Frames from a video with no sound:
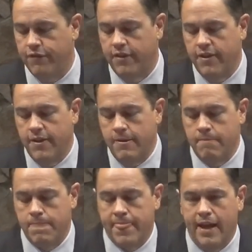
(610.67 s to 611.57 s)
And there,
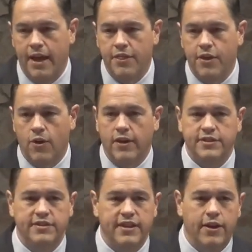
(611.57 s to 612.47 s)
as he said, are
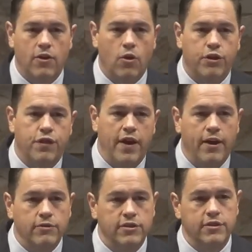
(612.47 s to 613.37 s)
thousands
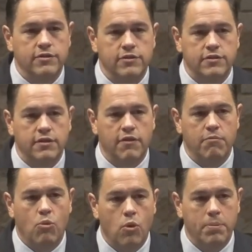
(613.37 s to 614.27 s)
more people
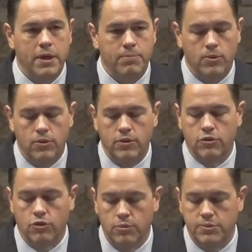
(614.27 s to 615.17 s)
groups like
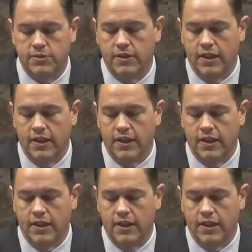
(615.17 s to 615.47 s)
these.